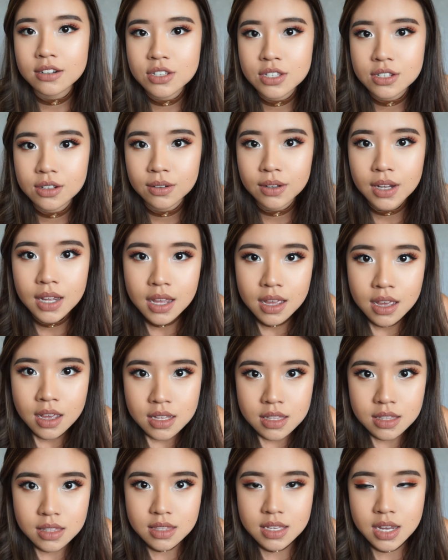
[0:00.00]
So
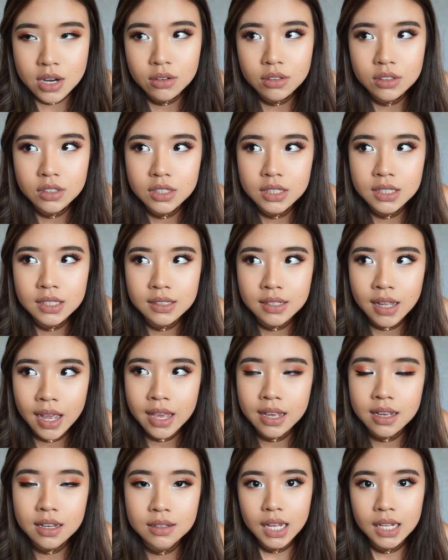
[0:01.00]
they don't look
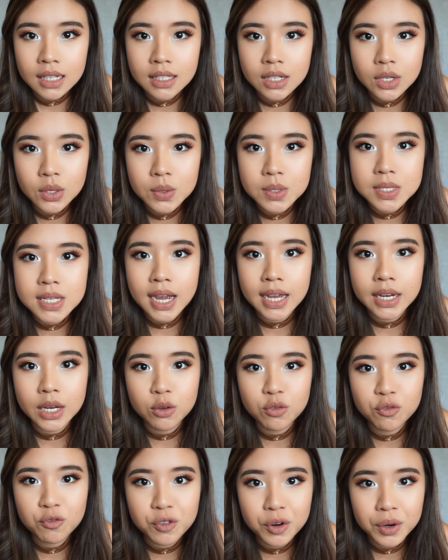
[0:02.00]
like a little
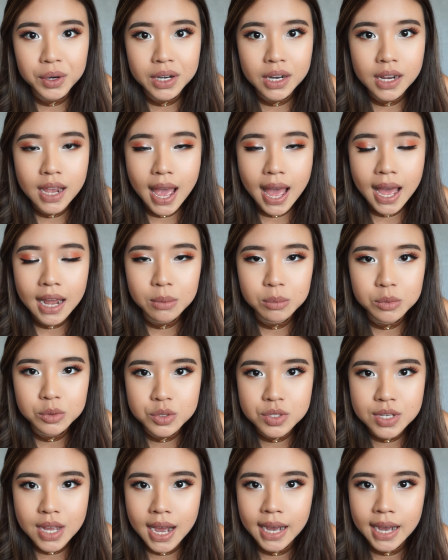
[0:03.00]
tiny furry animal's